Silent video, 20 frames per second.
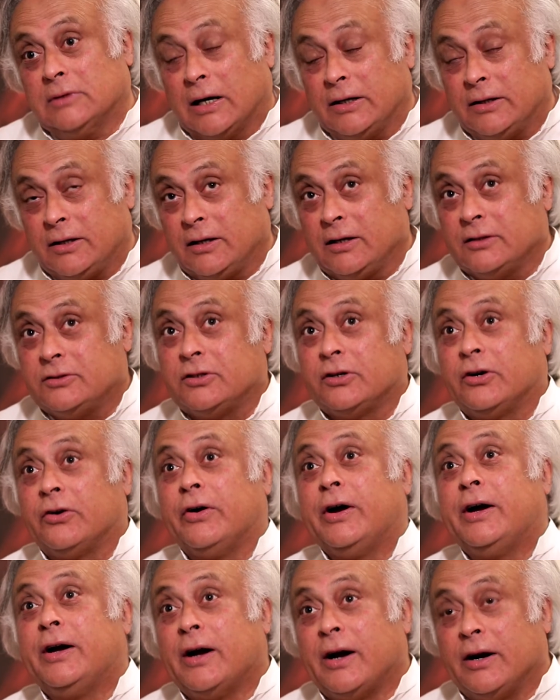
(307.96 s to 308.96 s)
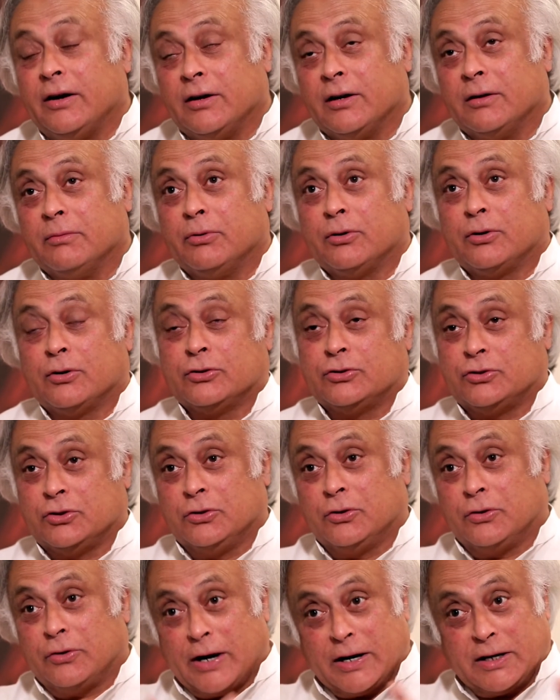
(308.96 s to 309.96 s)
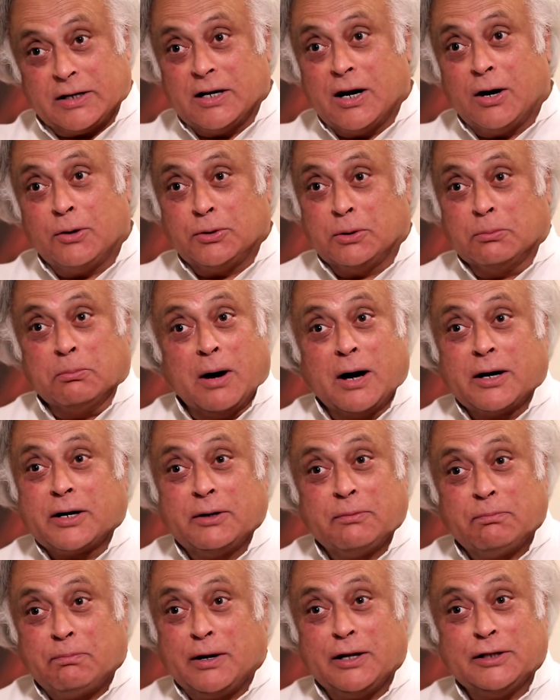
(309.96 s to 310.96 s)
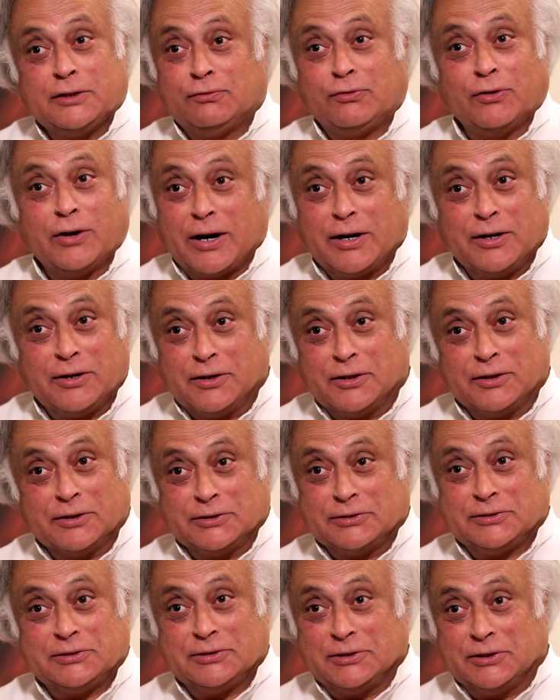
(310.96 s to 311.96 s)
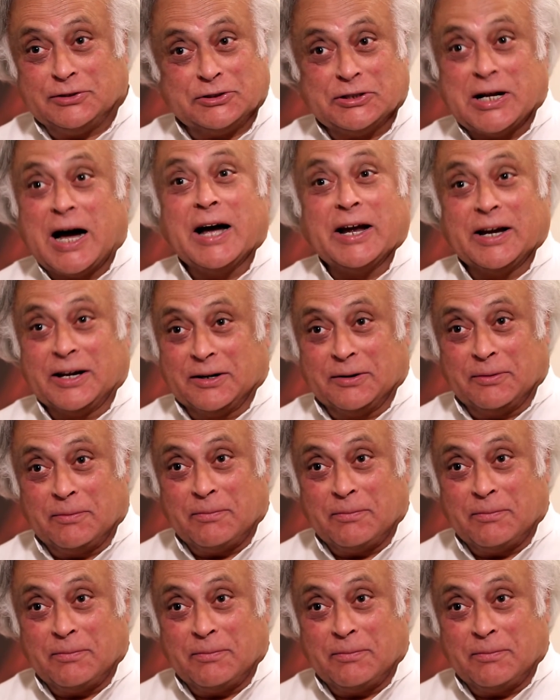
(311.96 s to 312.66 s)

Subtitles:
I think it's a great idea because, right now the marketplace for ideas is dying.